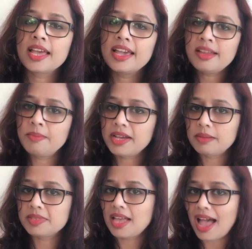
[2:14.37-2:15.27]
it
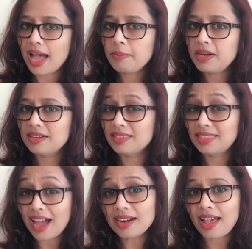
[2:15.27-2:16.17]
becomes a habit, and
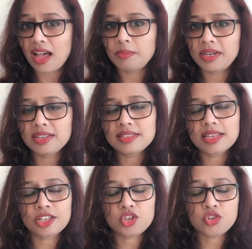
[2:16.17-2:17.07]
that habit is
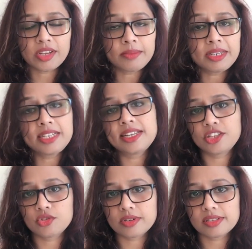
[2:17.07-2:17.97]
extremely
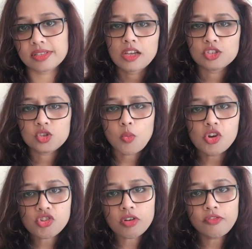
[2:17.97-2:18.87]
dangerous. So
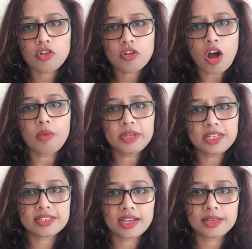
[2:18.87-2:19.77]
watch out for how many
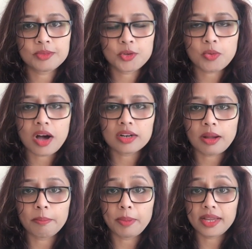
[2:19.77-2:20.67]
times you are
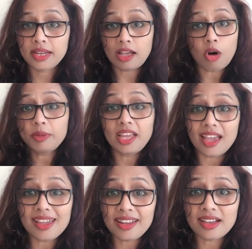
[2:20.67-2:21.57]
comparing, how
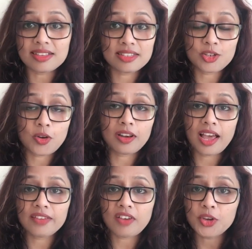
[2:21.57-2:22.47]
many areas in your
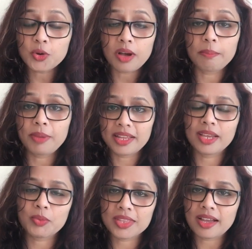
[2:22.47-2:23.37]
life are you comparing
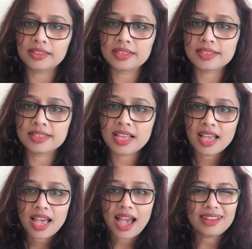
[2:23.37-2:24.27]
with others,
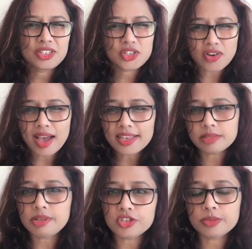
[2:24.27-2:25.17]
and try as
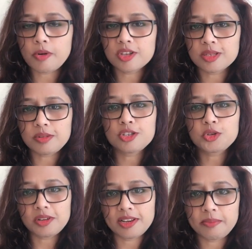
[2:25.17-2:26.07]
much as possible to
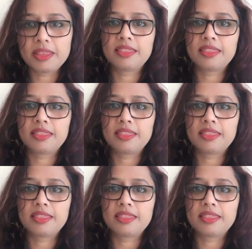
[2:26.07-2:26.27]
limit